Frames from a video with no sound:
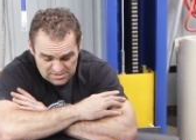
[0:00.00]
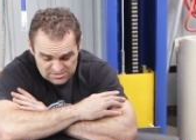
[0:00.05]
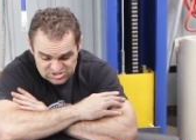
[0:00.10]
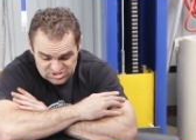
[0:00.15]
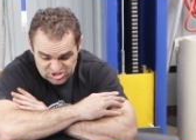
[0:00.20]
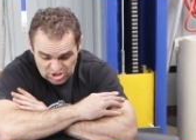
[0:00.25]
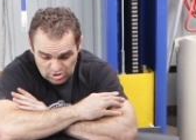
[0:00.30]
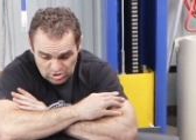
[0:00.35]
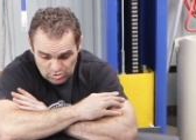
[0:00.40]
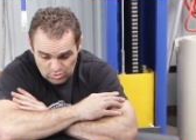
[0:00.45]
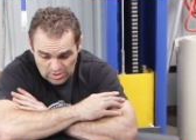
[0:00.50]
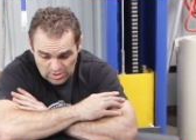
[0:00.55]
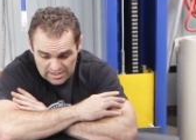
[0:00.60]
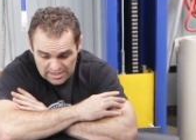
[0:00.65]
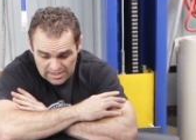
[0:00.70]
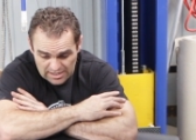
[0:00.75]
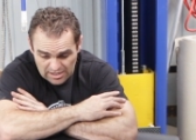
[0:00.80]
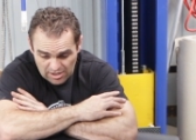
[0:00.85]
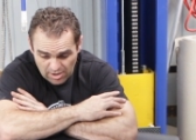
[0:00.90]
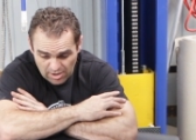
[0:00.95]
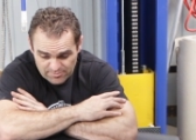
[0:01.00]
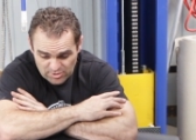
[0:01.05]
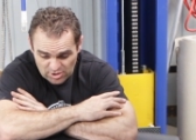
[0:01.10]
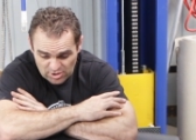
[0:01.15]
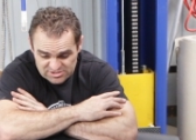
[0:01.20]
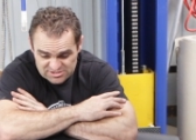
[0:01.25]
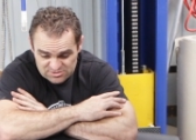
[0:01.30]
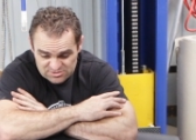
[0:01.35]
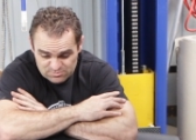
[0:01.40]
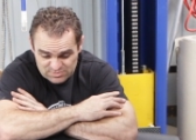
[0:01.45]
So I'm
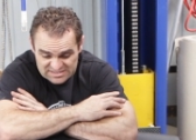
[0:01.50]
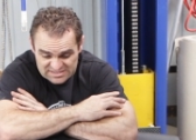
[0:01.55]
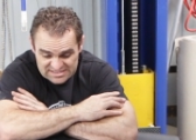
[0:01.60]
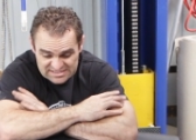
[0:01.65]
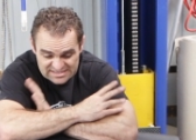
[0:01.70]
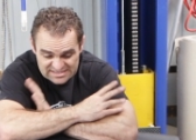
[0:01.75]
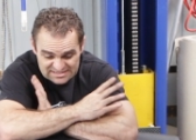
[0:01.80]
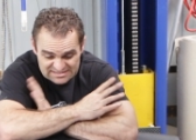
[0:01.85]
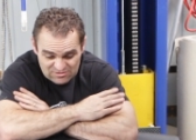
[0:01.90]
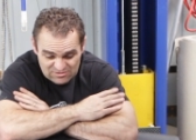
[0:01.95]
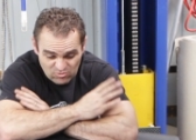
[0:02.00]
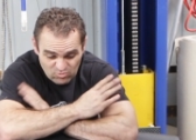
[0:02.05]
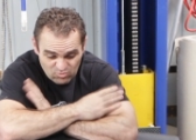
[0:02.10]
going to be